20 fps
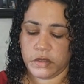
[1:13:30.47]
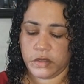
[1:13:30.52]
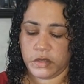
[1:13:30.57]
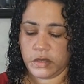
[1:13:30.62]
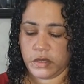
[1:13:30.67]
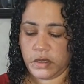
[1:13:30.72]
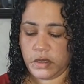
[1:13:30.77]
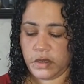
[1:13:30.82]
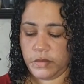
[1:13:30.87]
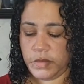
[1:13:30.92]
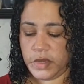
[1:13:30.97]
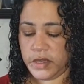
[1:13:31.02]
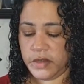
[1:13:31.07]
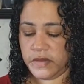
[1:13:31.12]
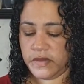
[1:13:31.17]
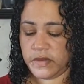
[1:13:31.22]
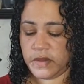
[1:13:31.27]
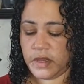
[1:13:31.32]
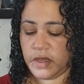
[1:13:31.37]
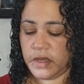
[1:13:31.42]
I'm
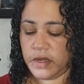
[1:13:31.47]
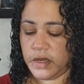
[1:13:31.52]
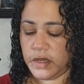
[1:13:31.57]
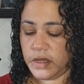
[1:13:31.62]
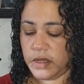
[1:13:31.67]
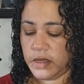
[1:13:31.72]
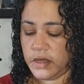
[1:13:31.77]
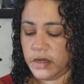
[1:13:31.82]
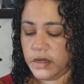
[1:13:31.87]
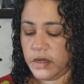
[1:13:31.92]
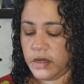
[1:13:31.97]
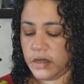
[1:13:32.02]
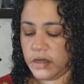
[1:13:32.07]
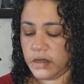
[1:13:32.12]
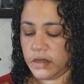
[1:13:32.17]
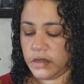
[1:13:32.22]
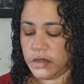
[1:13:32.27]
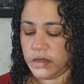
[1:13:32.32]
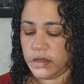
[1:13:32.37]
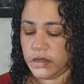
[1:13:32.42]
excited
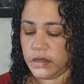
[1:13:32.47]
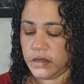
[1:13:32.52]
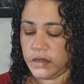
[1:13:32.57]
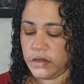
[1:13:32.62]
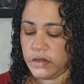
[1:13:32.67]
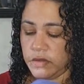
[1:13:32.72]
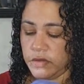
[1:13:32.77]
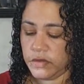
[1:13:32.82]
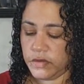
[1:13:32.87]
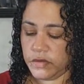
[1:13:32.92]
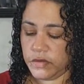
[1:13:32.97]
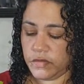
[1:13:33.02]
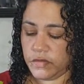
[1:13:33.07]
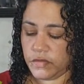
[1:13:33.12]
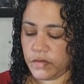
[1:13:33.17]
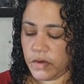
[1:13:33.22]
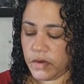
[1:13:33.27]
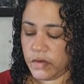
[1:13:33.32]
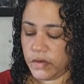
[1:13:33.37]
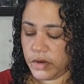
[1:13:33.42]
to
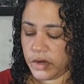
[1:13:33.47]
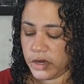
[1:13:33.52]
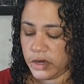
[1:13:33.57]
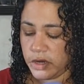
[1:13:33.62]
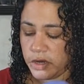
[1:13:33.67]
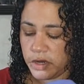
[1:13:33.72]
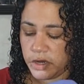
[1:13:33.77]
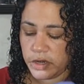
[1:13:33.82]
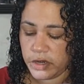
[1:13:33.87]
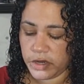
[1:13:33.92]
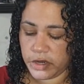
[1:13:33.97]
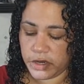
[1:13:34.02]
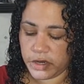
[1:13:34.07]
grow her.